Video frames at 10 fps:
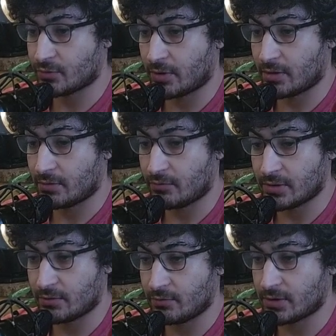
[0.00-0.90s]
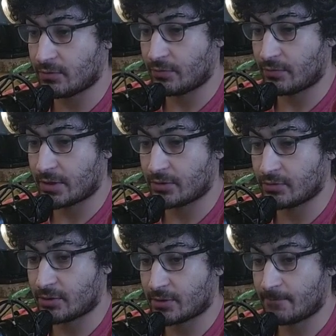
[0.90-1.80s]
well. We'll see what we're gonna do
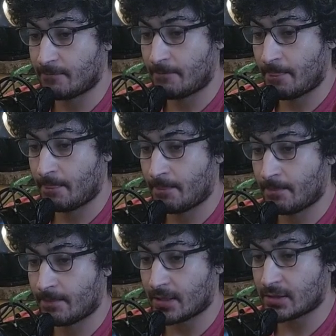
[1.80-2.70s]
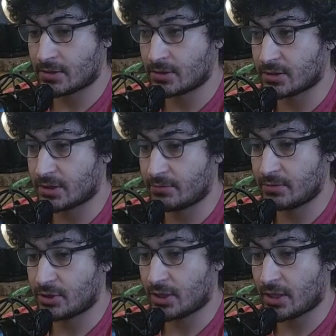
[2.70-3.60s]
here. Next turn is gonna be
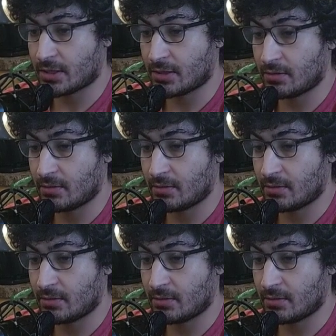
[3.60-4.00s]
jack